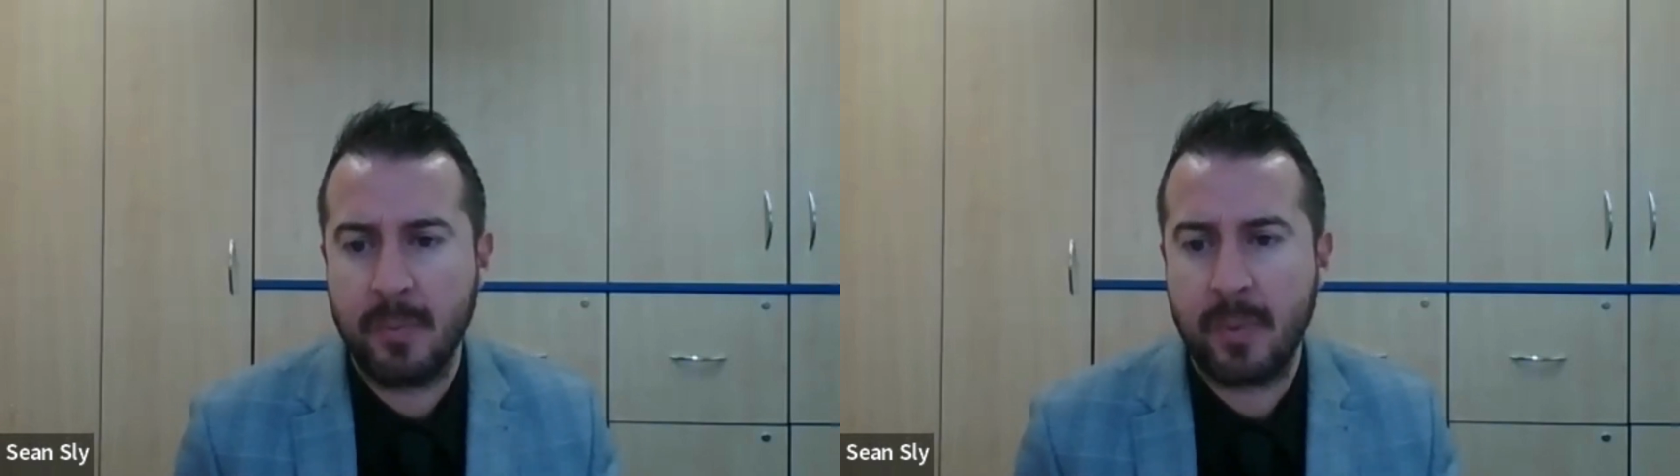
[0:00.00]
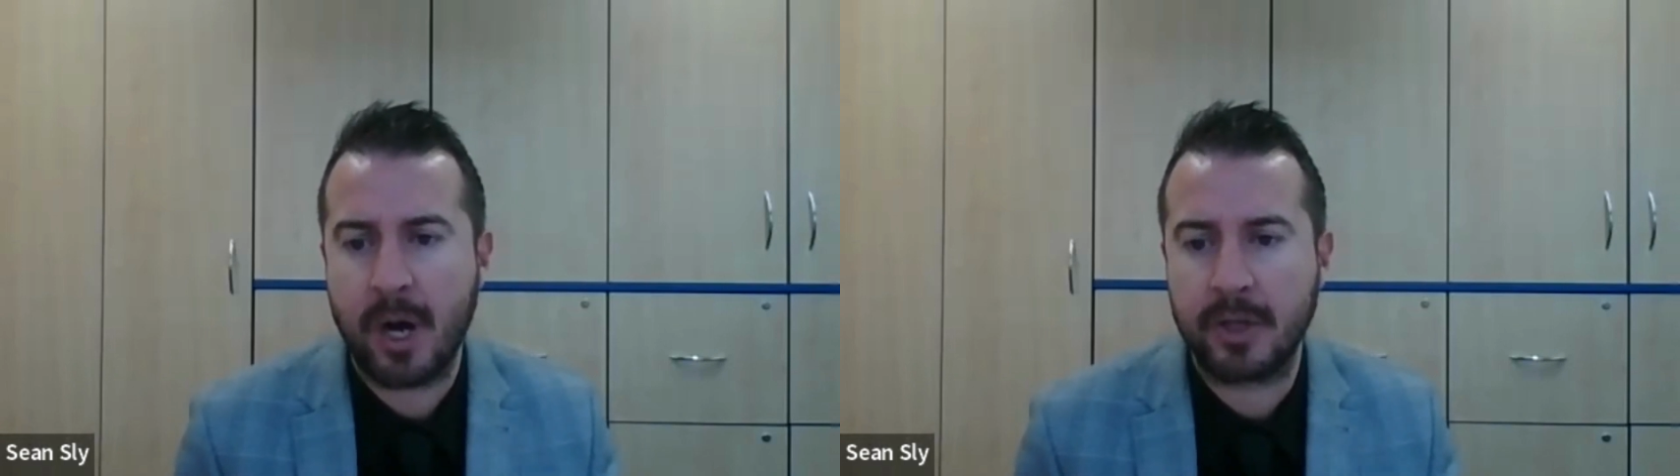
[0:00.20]

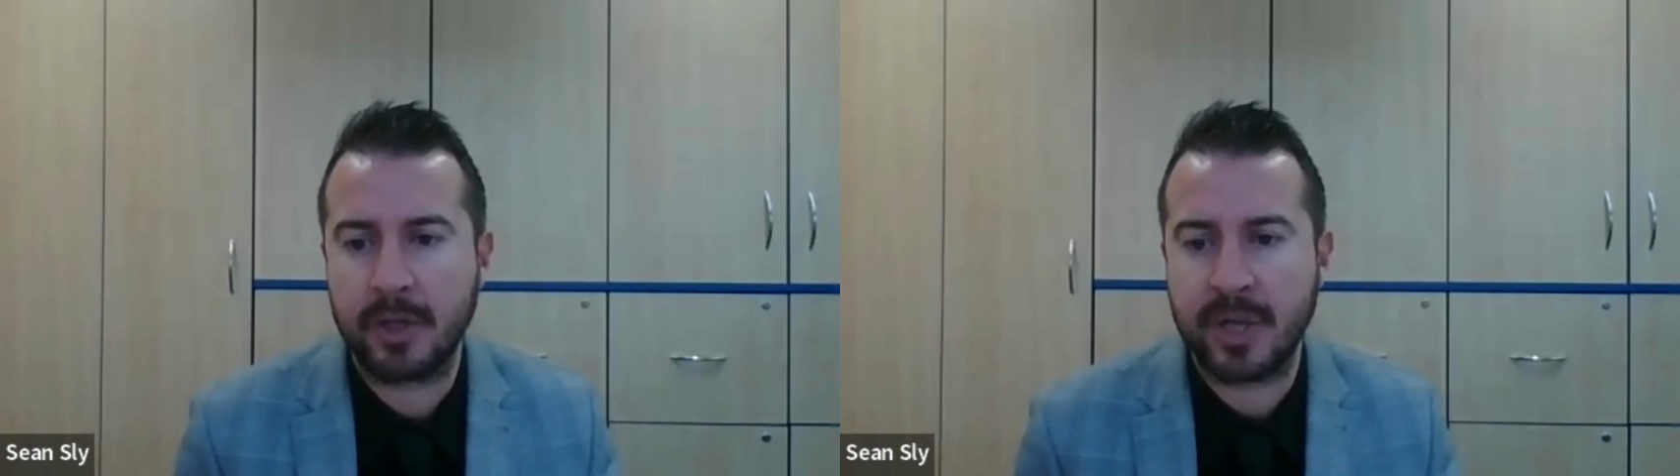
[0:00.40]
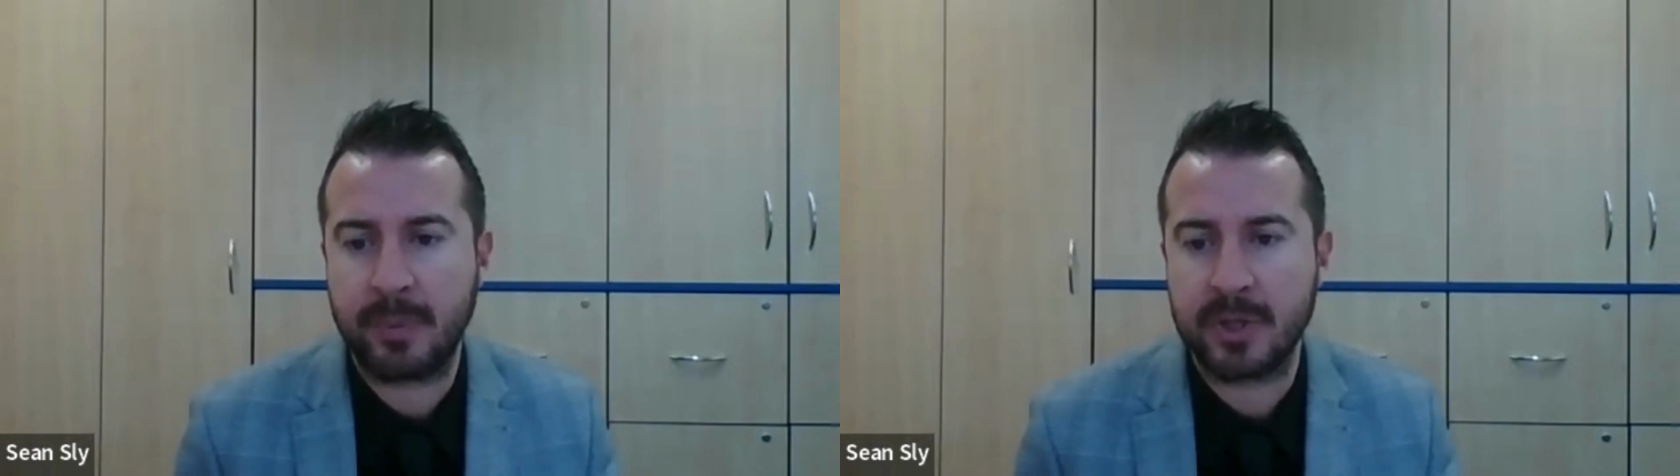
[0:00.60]

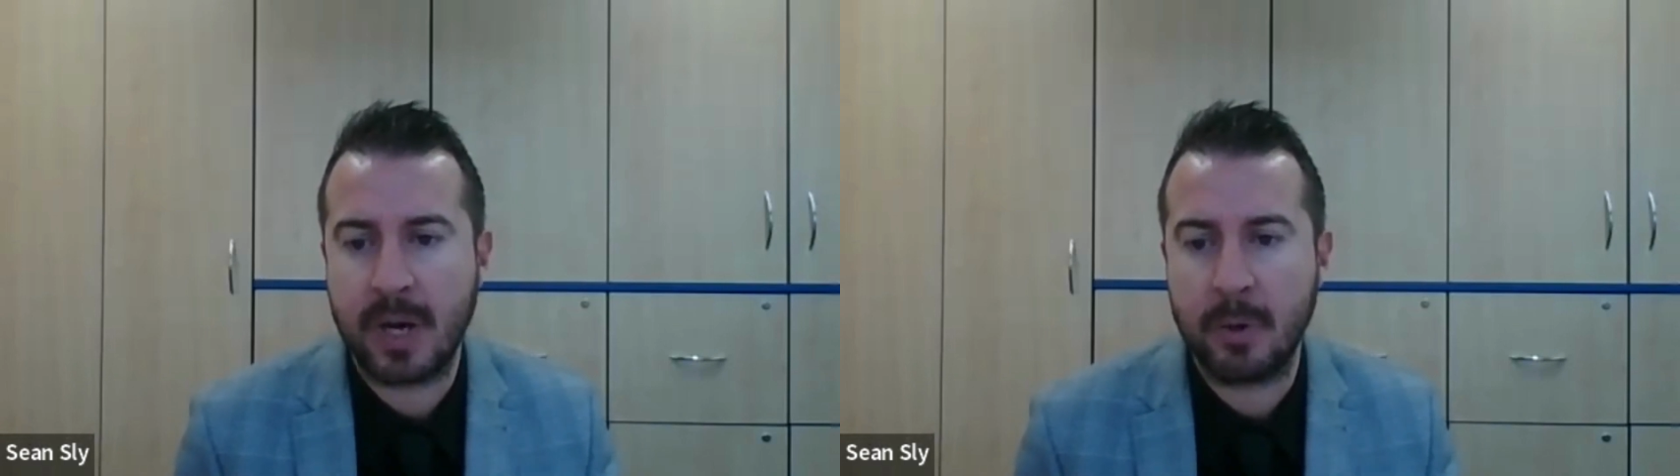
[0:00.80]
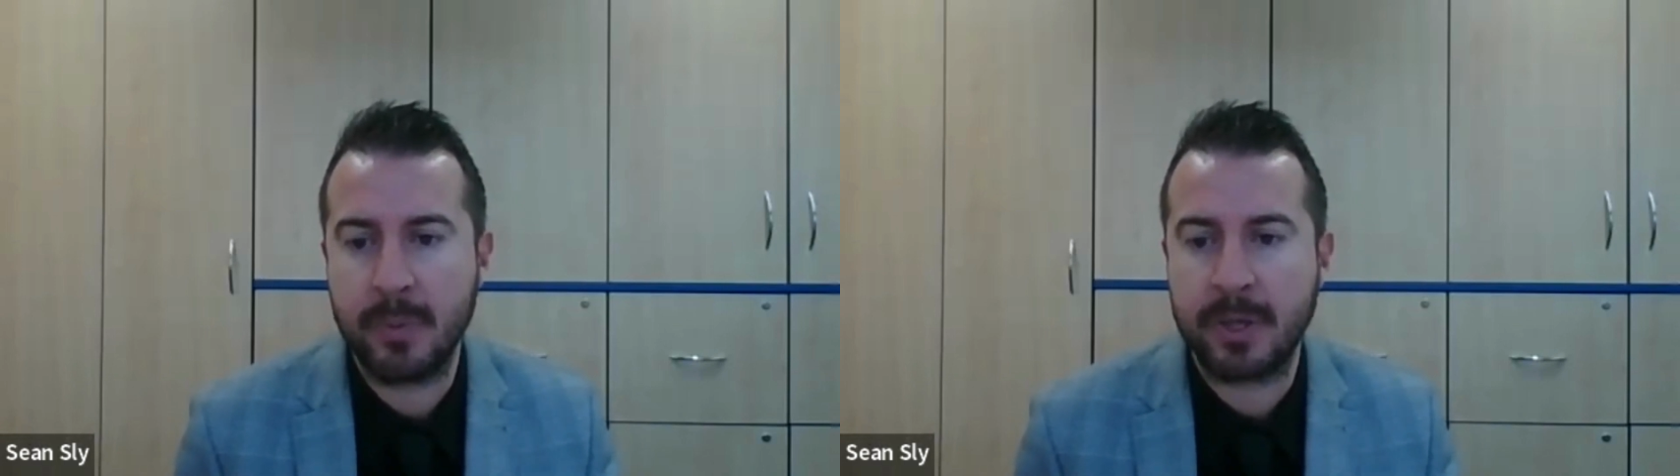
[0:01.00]
partnership as
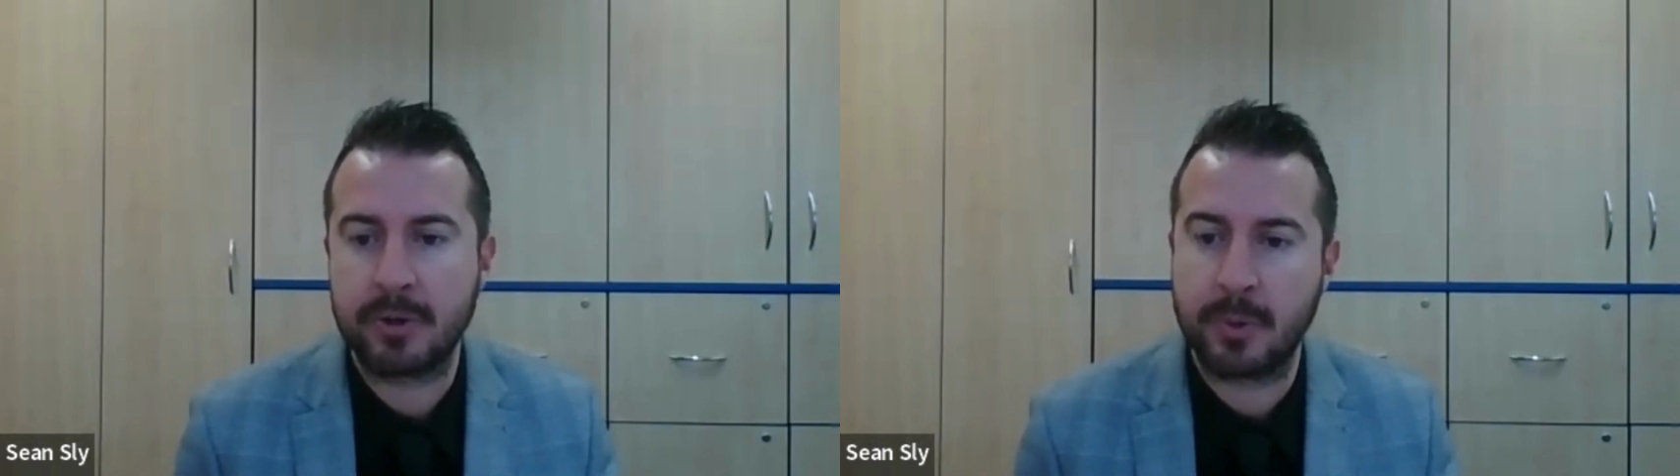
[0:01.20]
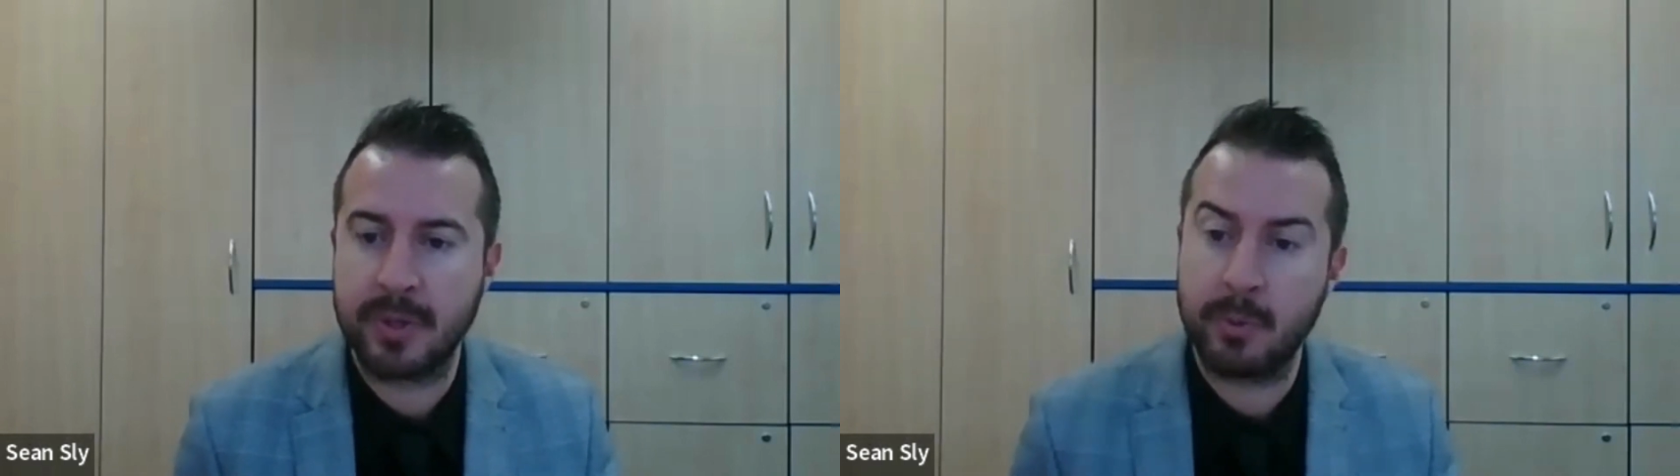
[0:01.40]
well, because we